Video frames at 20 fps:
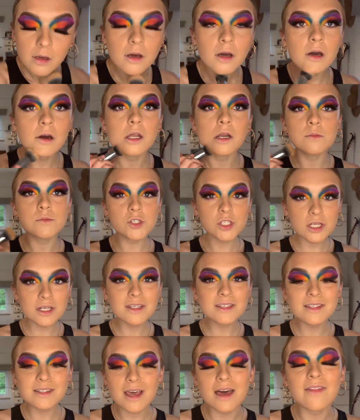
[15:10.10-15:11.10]
And I'm just going
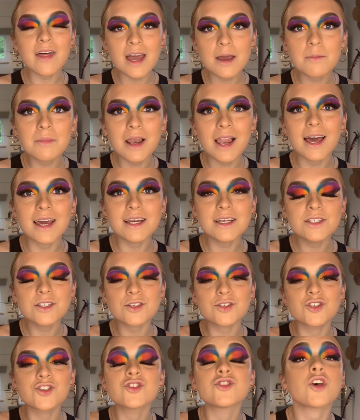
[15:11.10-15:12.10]
to set that in place
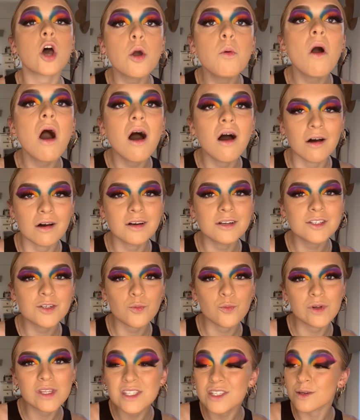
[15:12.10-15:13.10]
so hard
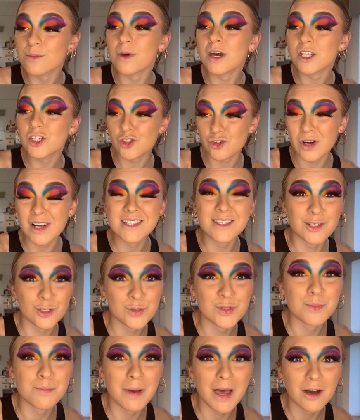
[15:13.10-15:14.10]
with some
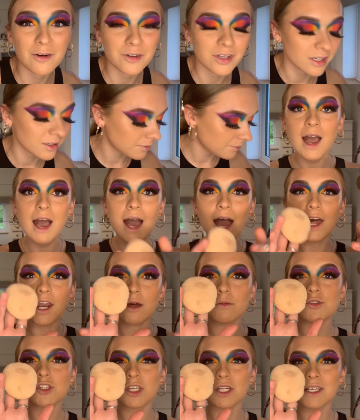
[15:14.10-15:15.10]
translucent powder. And
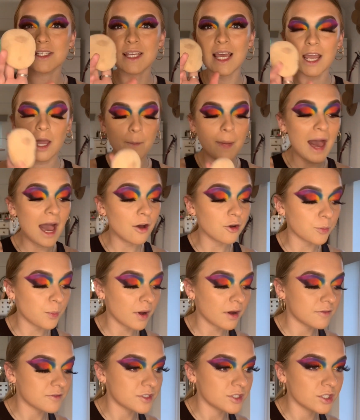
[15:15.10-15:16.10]
I'm just going to take a powder
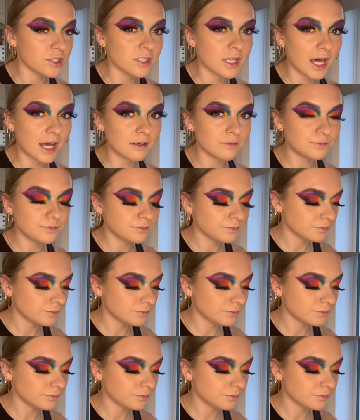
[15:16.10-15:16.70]
puff to do that.